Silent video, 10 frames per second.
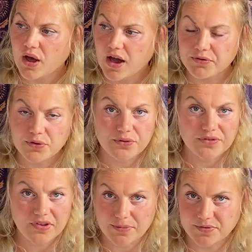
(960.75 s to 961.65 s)
a few
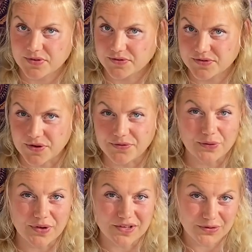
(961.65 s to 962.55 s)
tips of stuff you
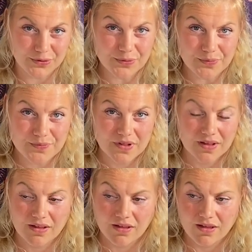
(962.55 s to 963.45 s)
can do.
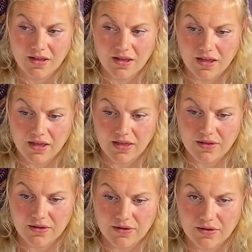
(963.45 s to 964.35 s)

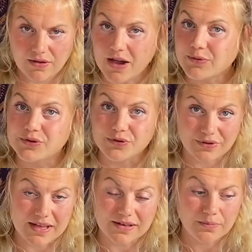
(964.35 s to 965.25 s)
I will do
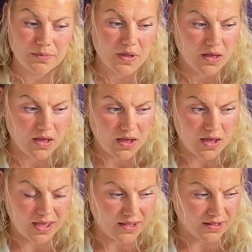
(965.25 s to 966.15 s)
that.
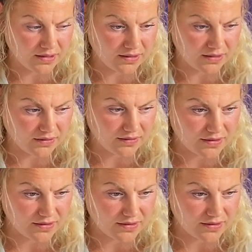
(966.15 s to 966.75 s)
And